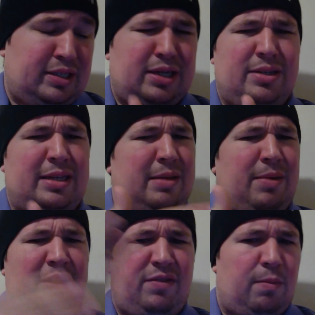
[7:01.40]
that sounds like they
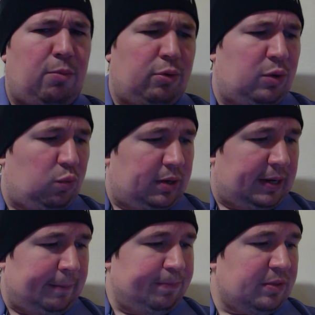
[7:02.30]
might have done more than one
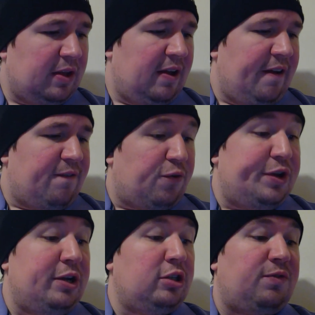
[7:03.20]
day. For
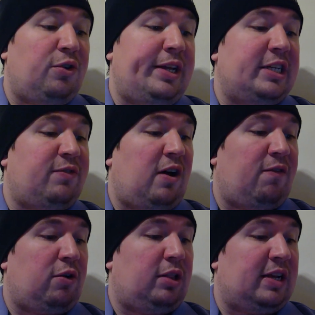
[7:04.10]
years, Verdi has fought
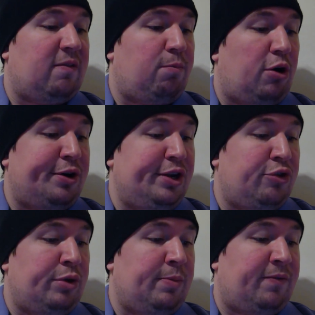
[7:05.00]
for a collective bargaining
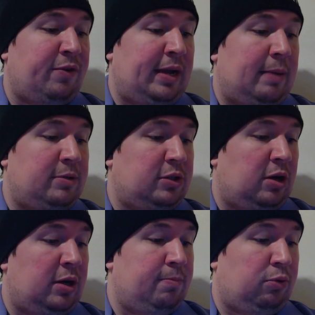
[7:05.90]
agreement for
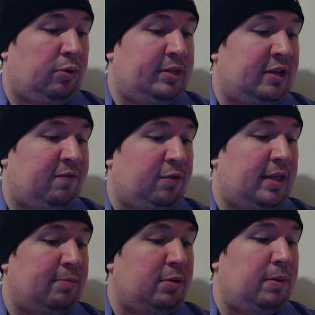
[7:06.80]
Amazon employees and for
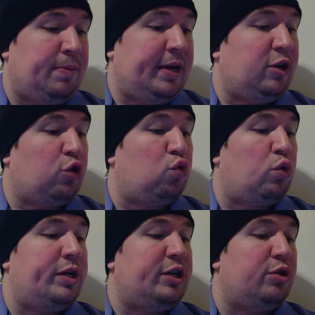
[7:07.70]
them to be paid
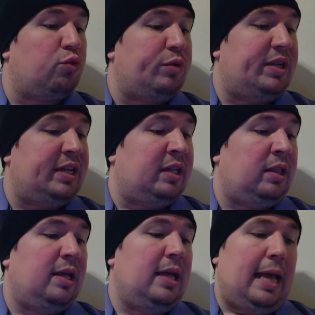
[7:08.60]
according to the retail